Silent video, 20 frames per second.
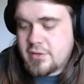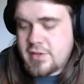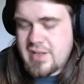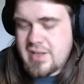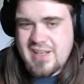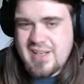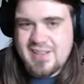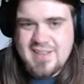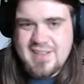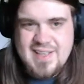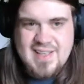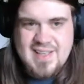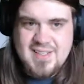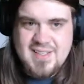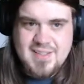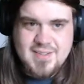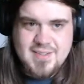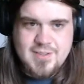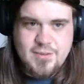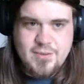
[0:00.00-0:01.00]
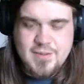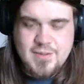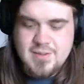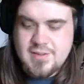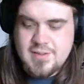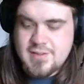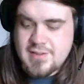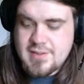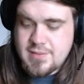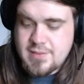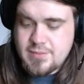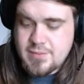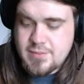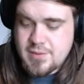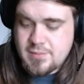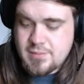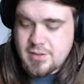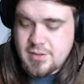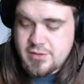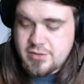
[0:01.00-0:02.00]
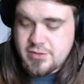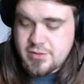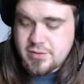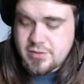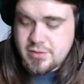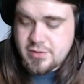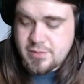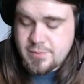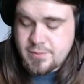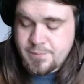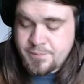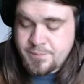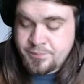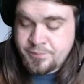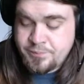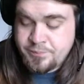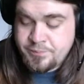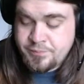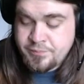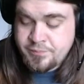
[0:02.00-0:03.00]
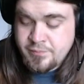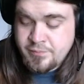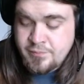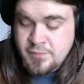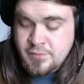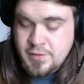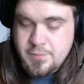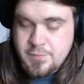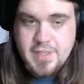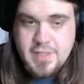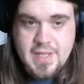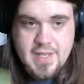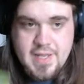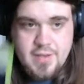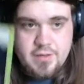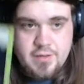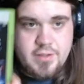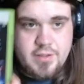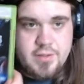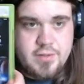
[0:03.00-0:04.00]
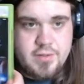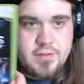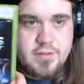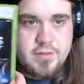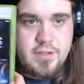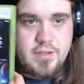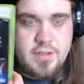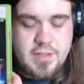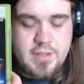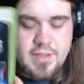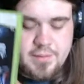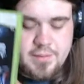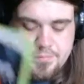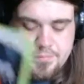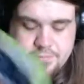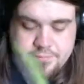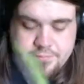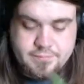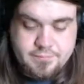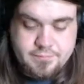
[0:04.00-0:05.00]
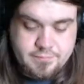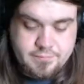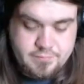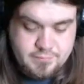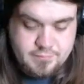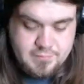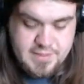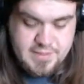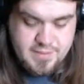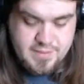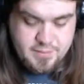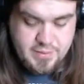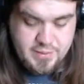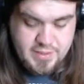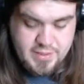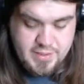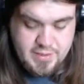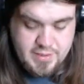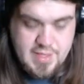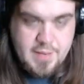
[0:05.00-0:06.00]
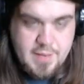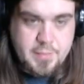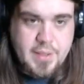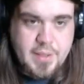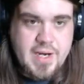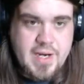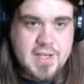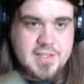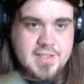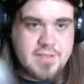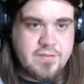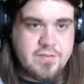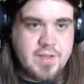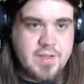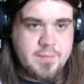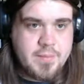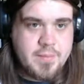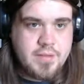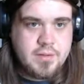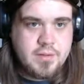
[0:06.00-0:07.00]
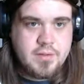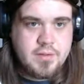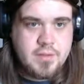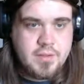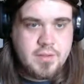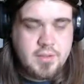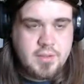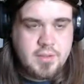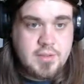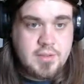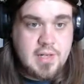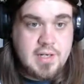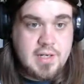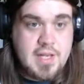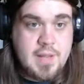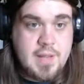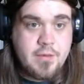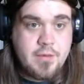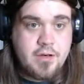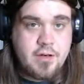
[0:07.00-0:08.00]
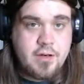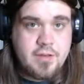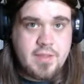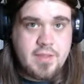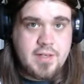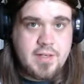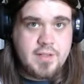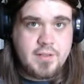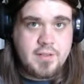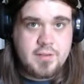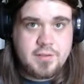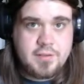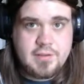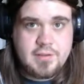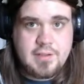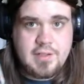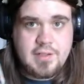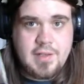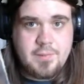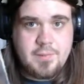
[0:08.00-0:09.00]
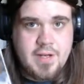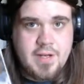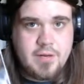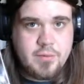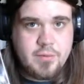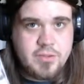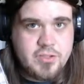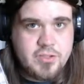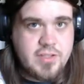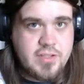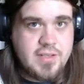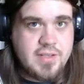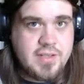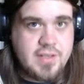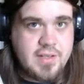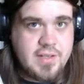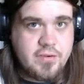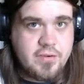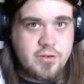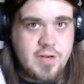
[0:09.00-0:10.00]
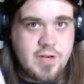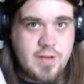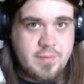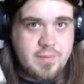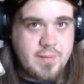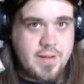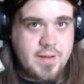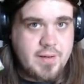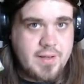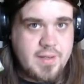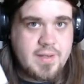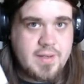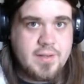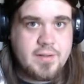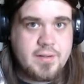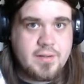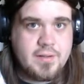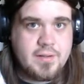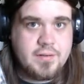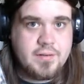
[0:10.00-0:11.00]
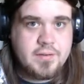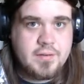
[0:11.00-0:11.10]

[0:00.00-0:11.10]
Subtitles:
I think the ending's always the same. I'm not sure, but yeah, good game. I think I played as a female. Named her Athena, and I made her where she didn't give a crap about anything.